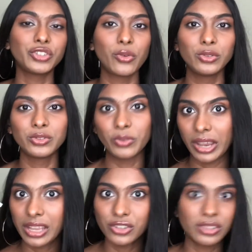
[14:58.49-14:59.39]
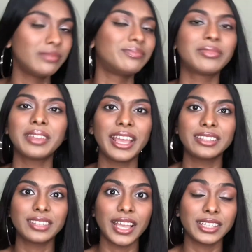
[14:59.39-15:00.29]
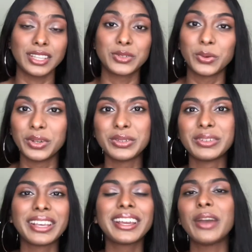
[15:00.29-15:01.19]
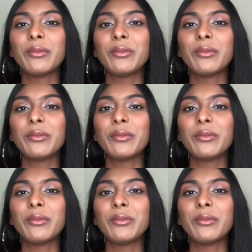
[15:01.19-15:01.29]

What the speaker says: Rose range. As I told you, like, I